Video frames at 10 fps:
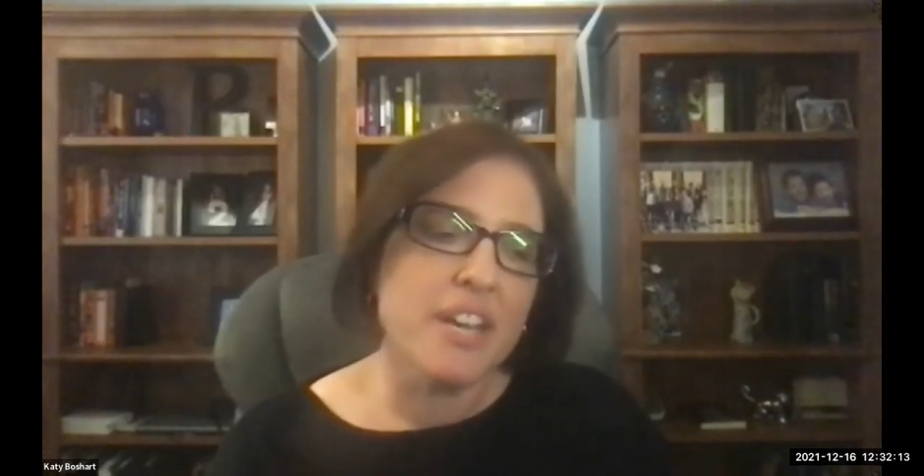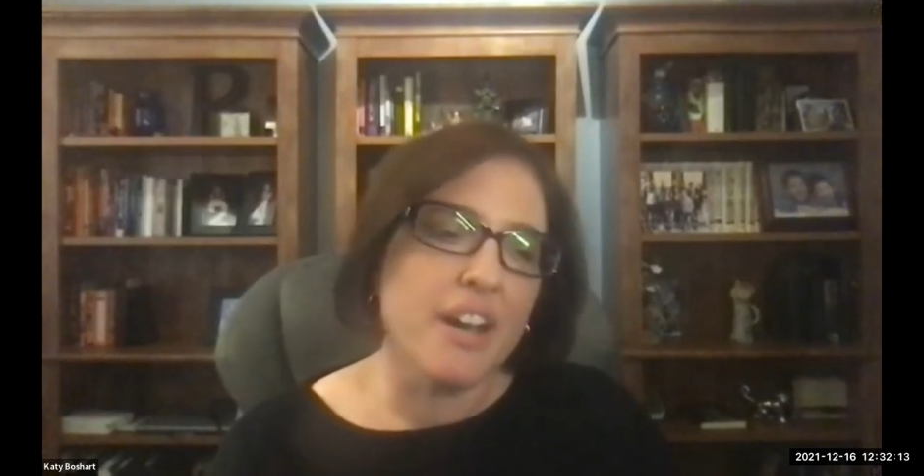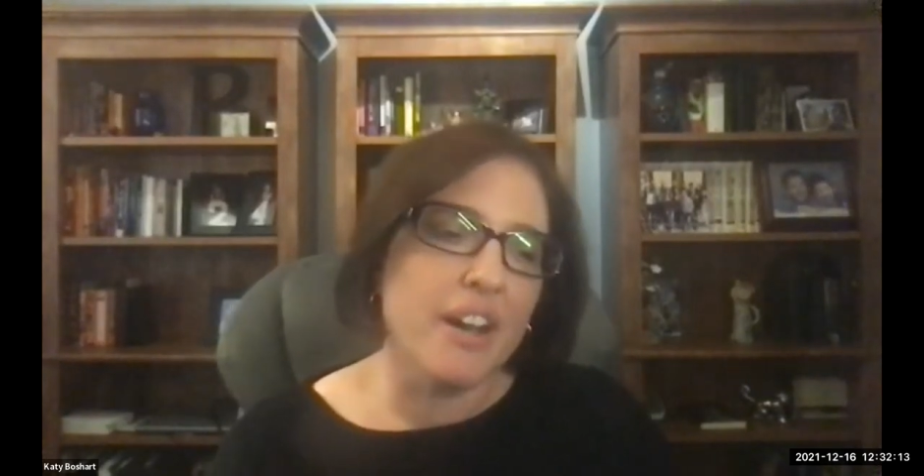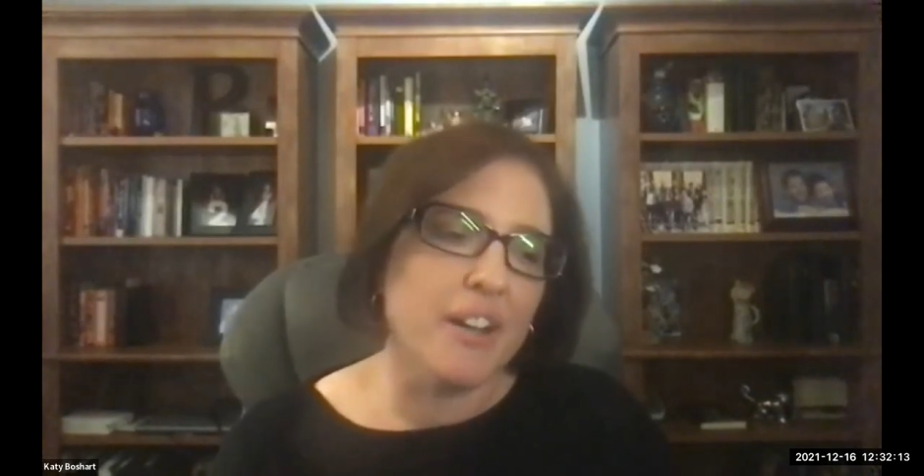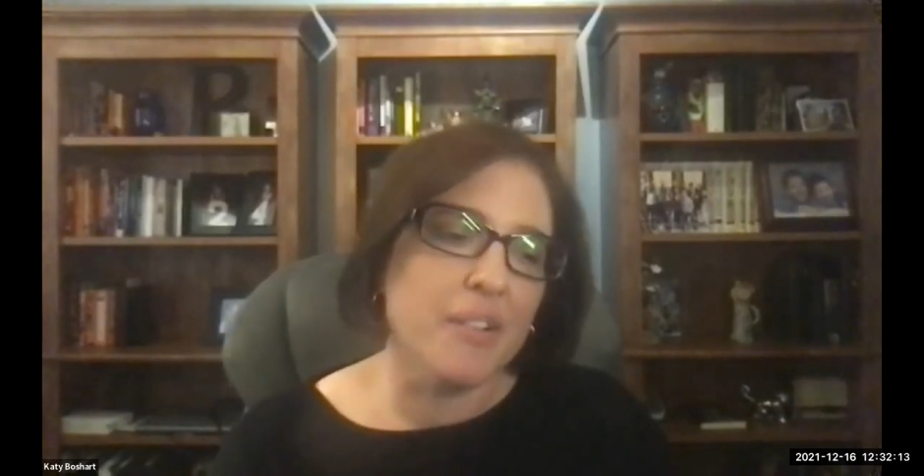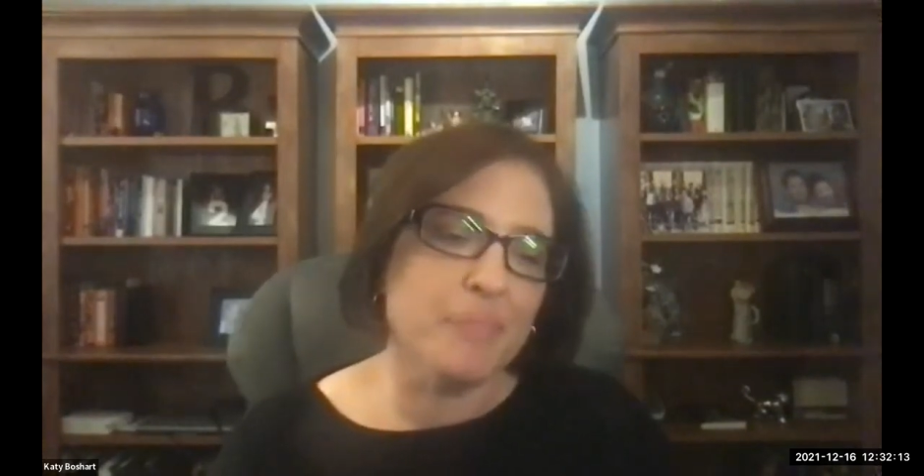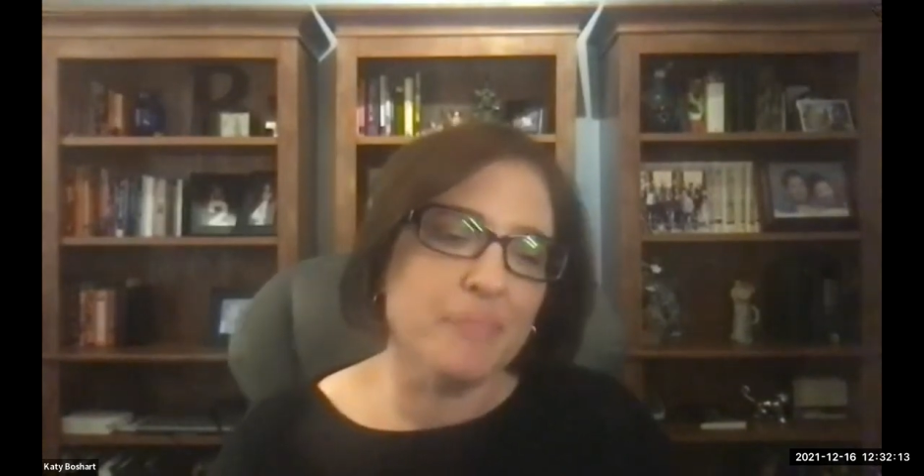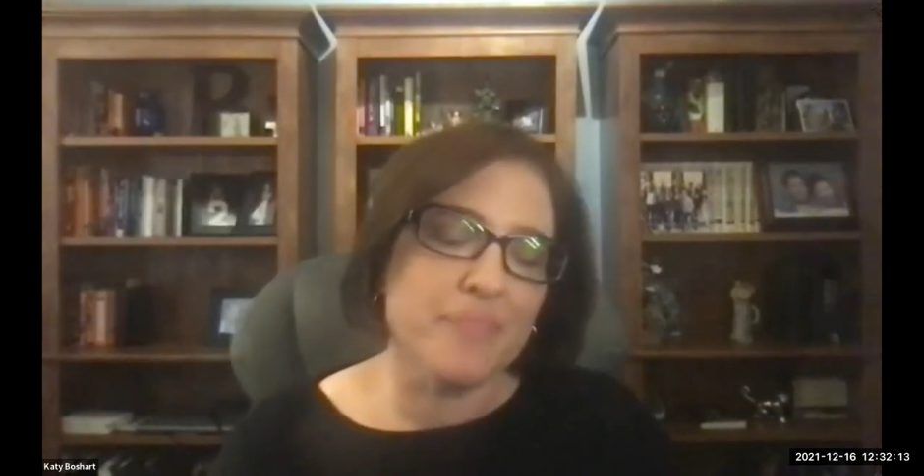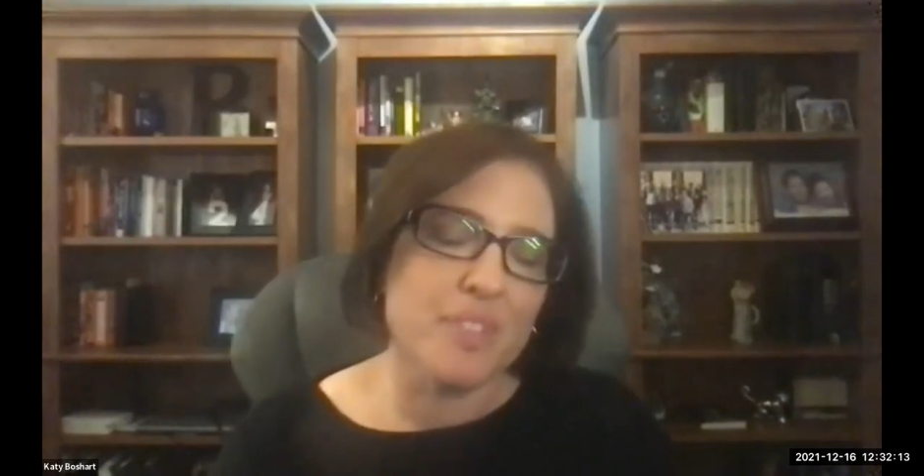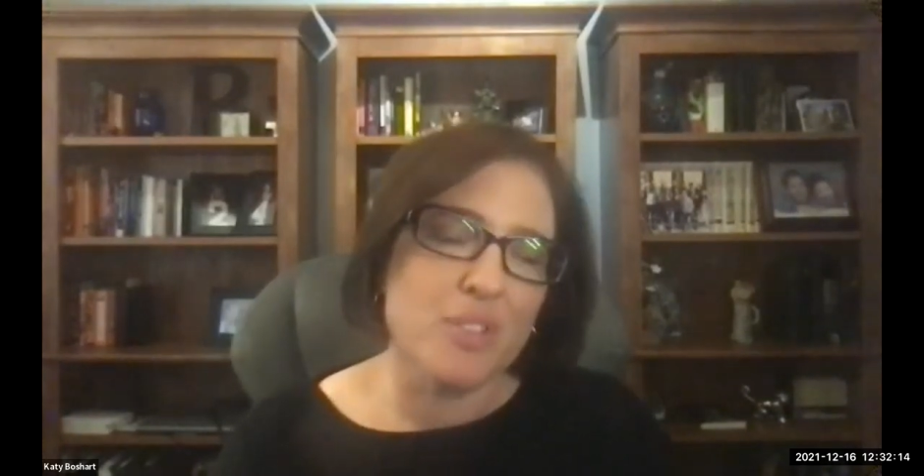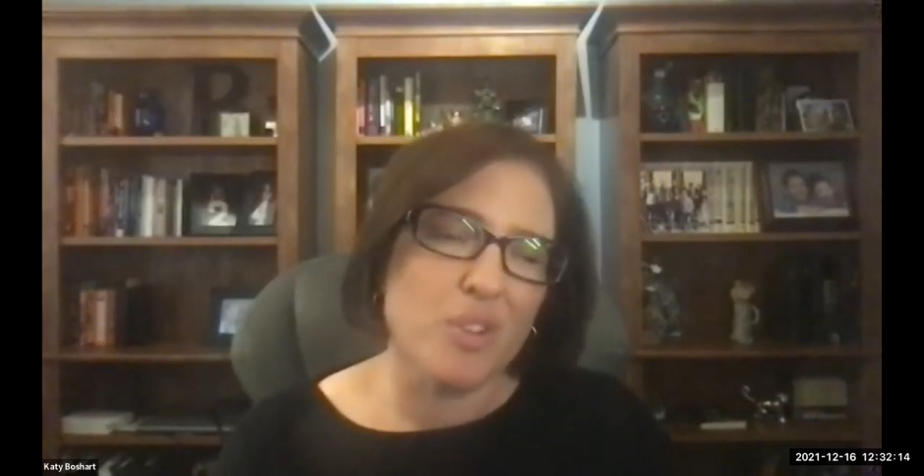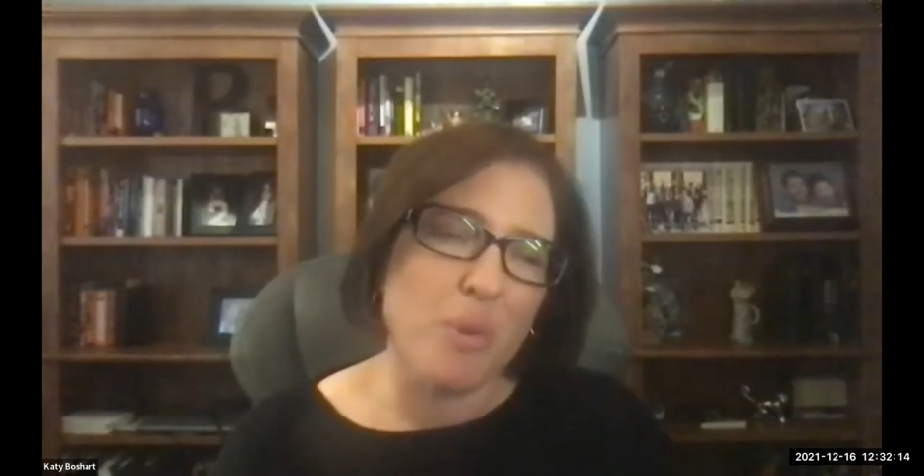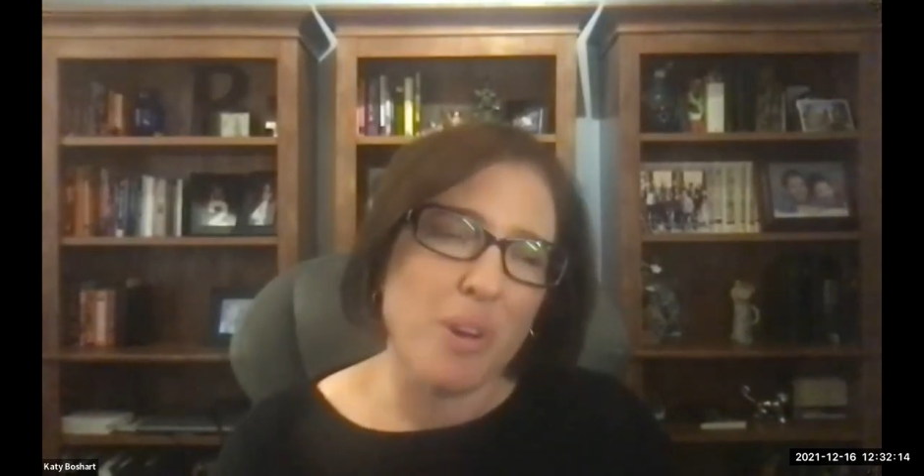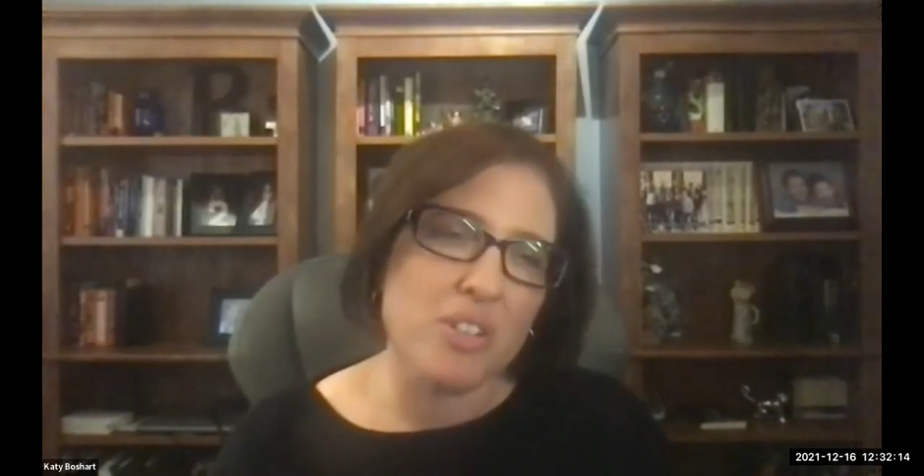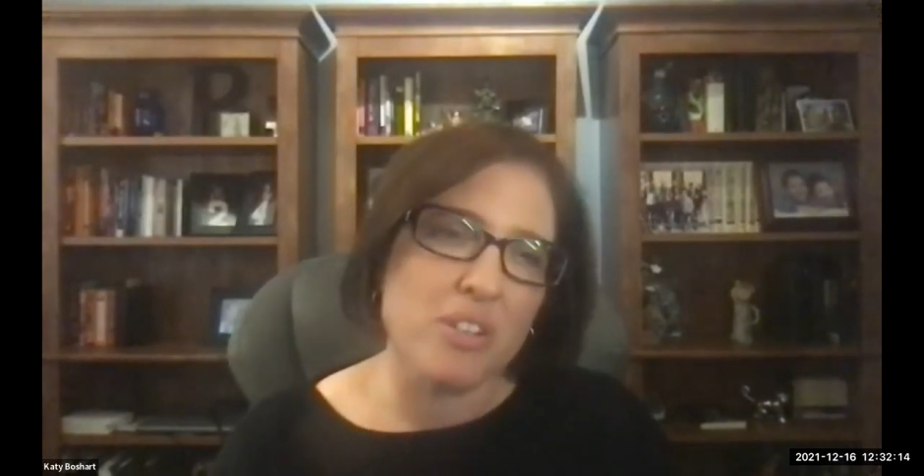To your
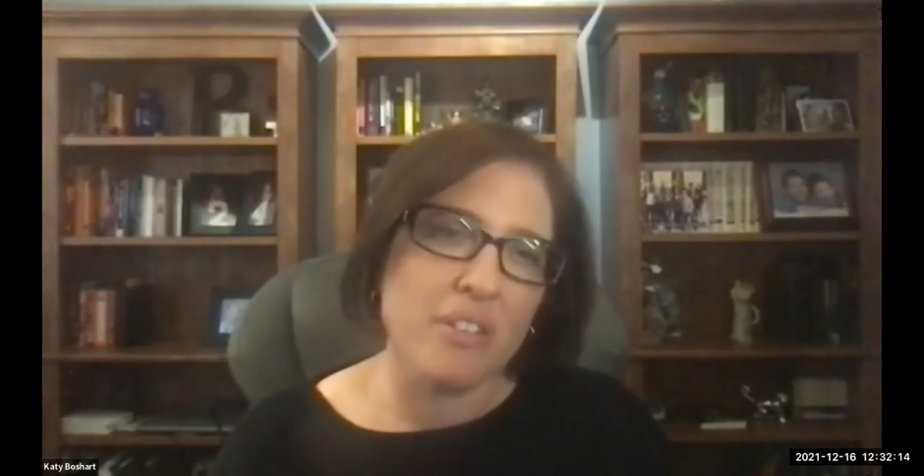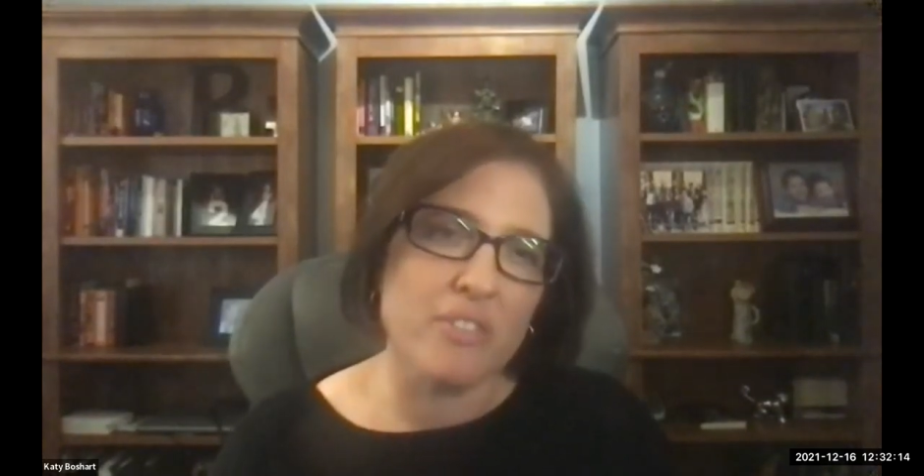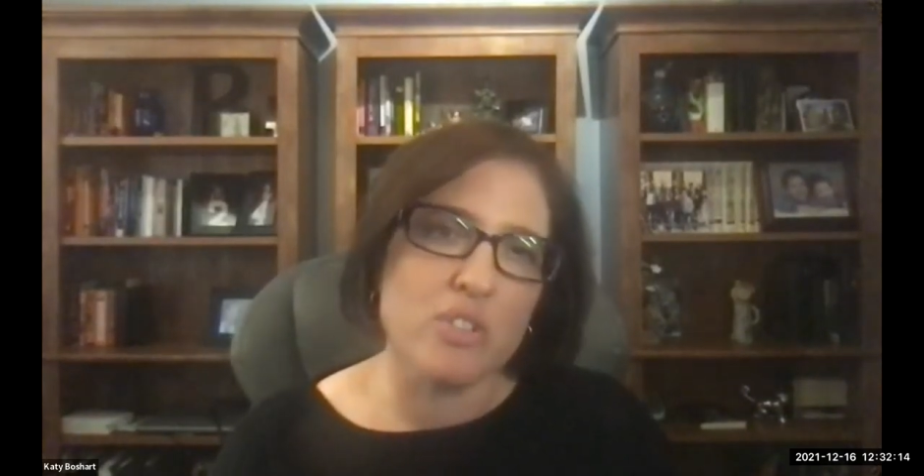question of,